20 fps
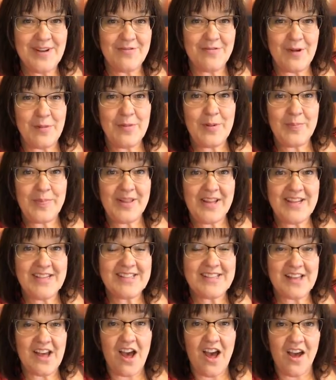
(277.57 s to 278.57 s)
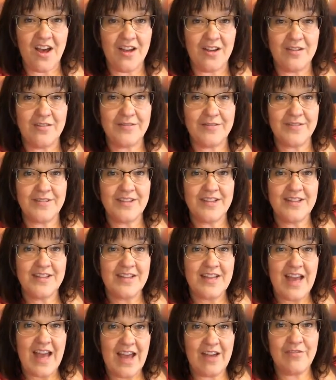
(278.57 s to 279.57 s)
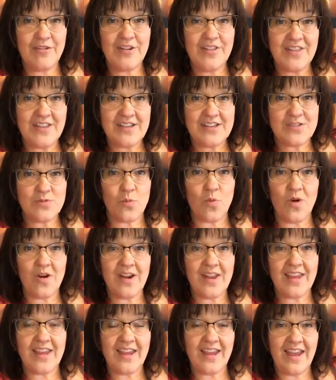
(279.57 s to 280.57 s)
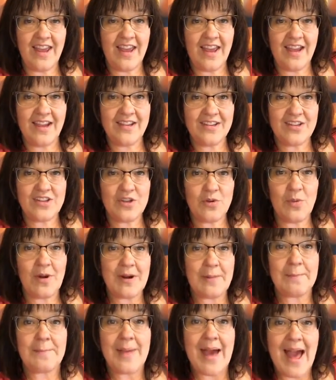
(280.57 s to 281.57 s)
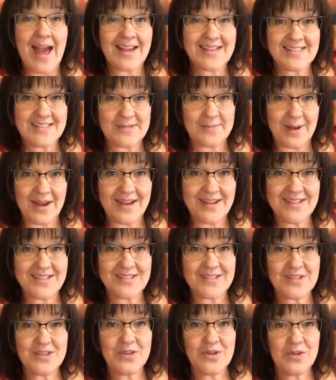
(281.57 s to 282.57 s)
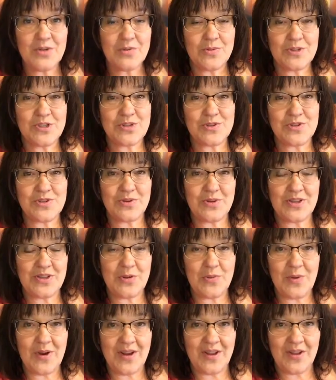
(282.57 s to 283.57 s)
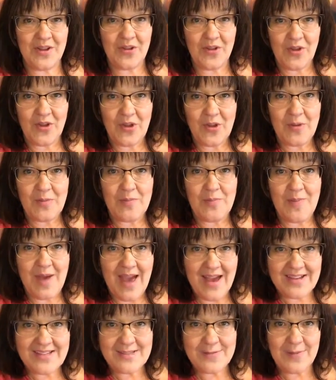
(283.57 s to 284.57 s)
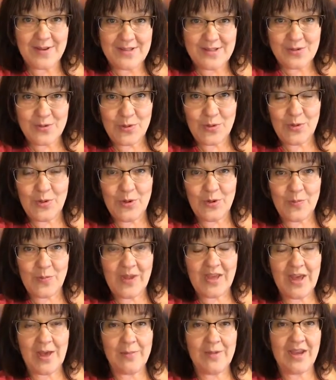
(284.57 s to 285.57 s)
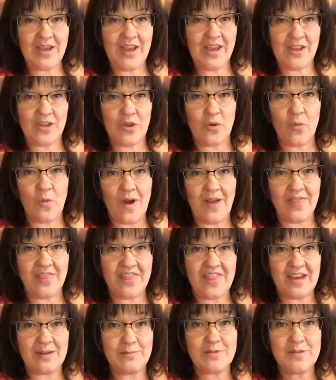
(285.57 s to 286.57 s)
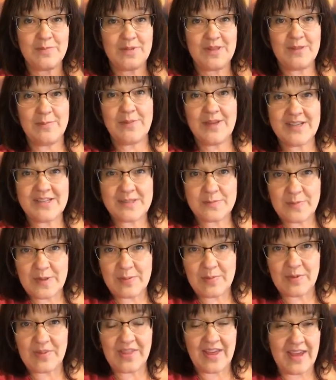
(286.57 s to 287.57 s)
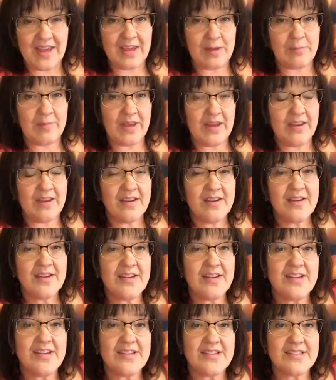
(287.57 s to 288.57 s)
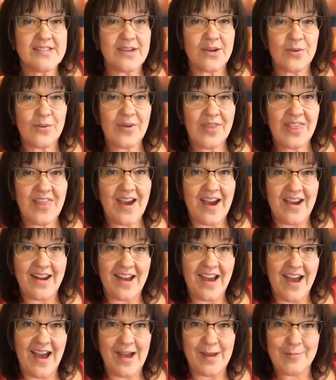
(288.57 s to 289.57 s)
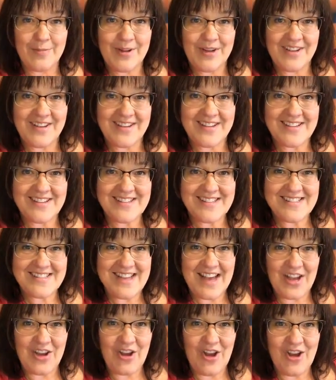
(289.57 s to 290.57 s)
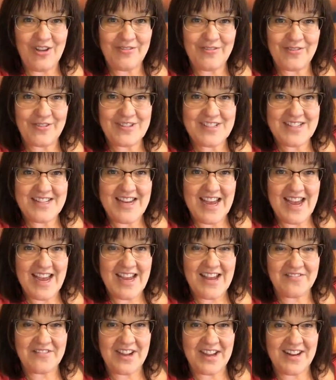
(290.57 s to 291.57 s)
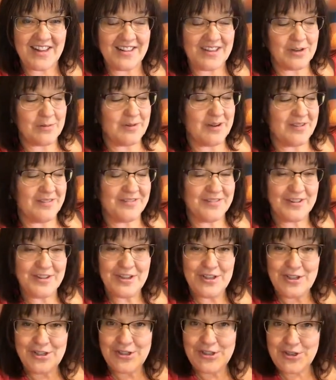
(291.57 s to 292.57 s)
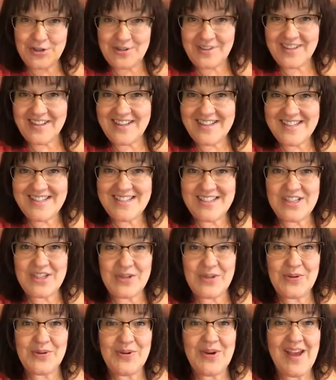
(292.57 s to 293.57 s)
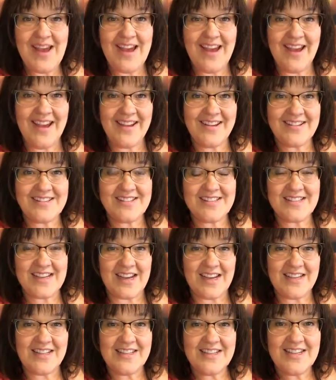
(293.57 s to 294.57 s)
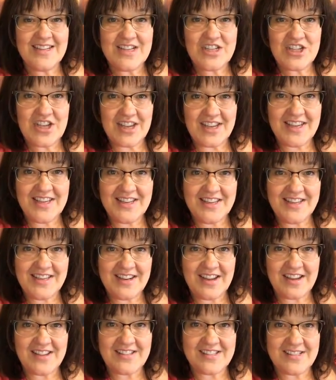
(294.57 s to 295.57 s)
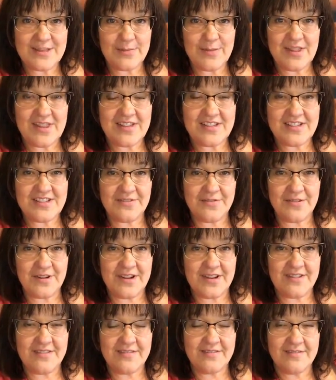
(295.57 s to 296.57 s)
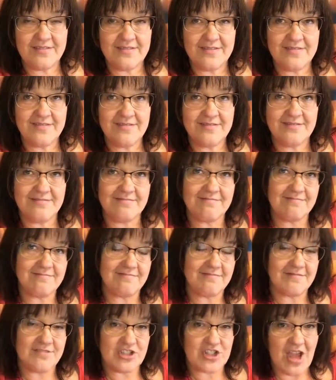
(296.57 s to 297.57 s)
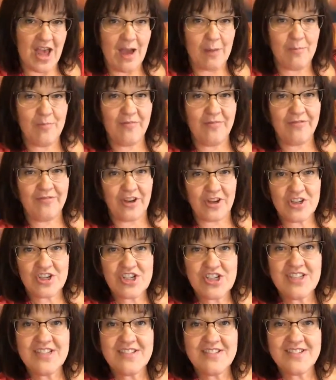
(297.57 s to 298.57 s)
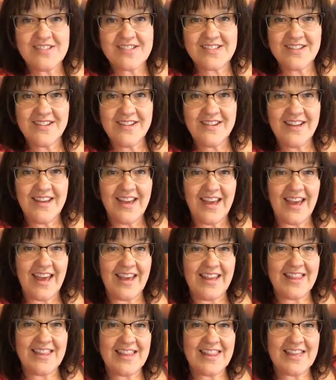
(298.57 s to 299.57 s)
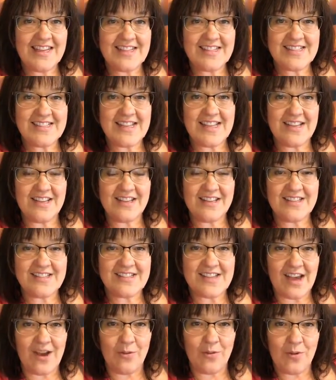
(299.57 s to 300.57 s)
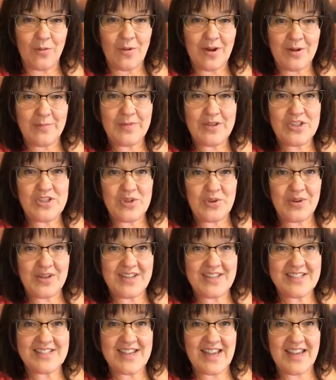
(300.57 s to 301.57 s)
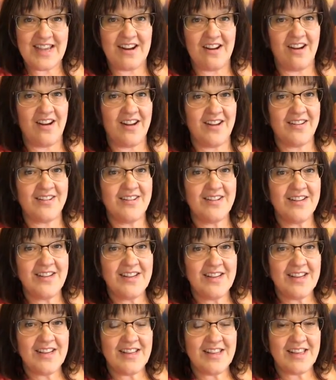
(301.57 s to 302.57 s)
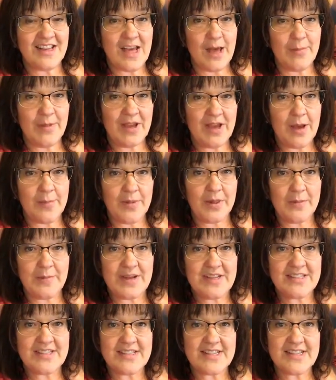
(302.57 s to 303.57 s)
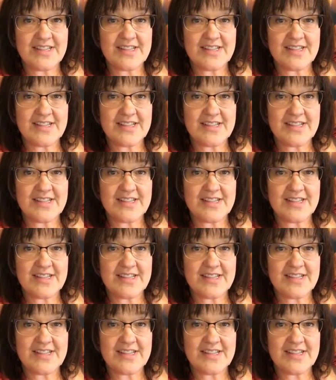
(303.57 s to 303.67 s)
from a place of everything's working and you want to maximize what you're doing. You want to maximize who you're becoming, and you want them to be the biggest people they can be. So with that, I'm going to sign off for today. I've got a little bit of journaling to do and checking in on some of the different job functions and the things that we want to be doing and taking on in the coming couple of months.